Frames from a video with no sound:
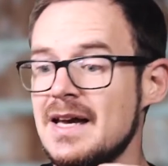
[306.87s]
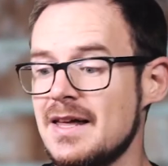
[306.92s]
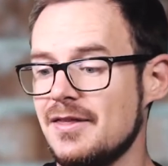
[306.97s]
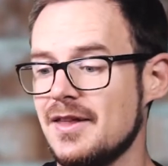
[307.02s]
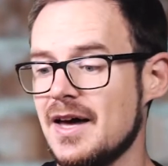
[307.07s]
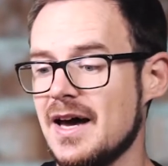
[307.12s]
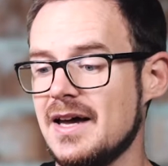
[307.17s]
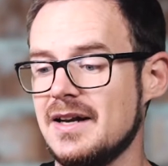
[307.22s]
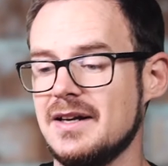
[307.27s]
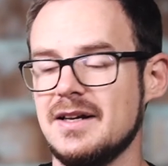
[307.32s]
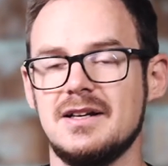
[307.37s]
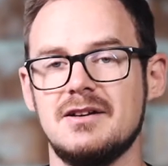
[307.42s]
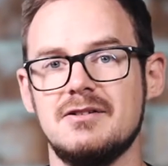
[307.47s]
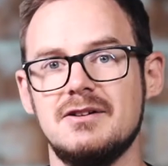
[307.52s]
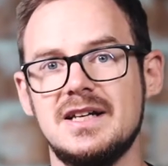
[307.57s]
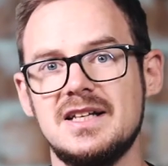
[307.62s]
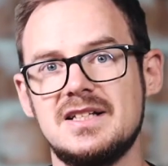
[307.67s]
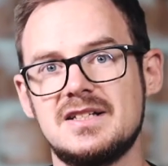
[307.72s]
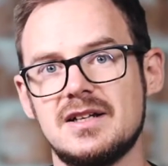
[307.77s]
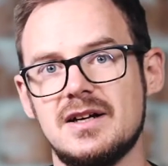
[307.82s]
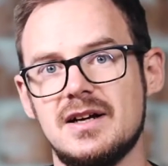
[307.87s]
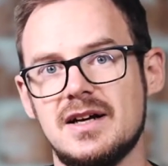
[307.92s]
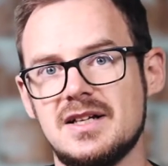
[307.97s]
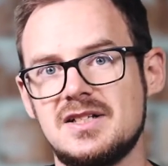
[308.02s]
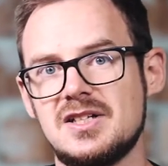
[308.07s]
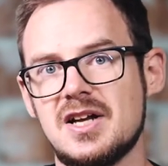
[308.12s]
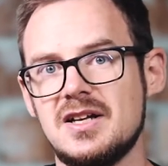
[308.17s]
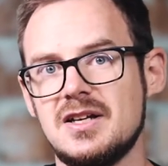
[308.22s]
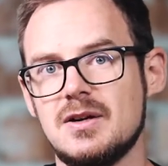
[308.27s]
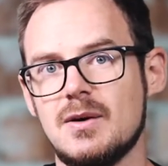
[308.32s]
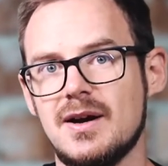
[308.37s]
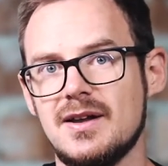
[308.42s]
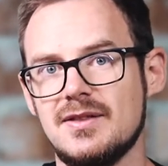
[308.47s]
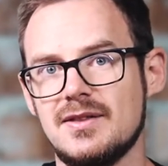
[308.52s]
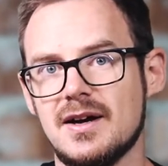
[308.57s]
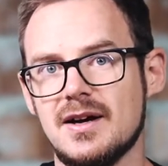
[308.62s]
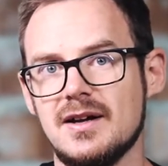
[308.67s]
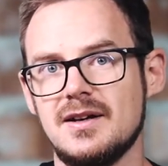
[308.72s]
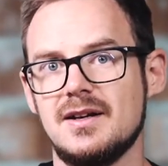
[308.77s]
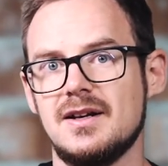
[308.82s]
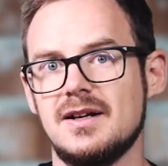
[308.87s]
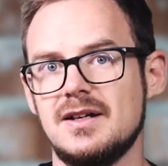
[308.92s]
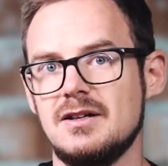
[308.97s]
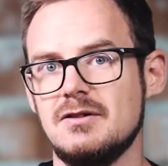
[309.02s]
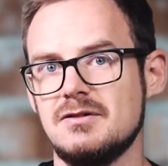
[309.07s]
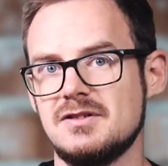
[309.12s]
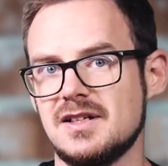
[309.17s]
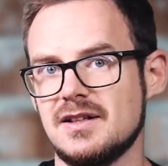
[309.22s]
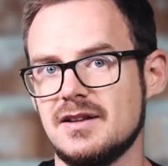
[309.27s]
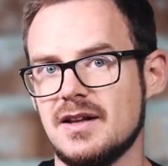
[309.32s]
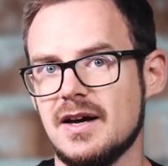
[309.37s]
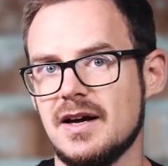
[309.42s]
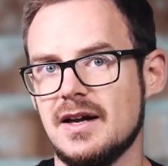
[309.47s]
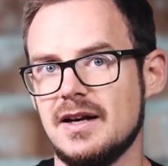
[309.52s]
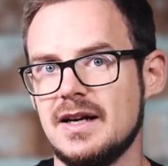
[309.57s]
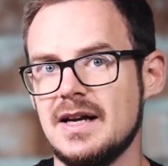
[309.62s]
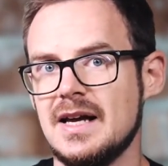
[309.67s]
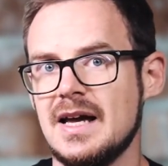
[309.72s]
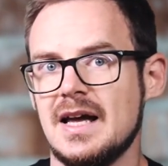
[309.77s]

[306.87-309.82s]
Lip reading: then you need to attenuate that using that.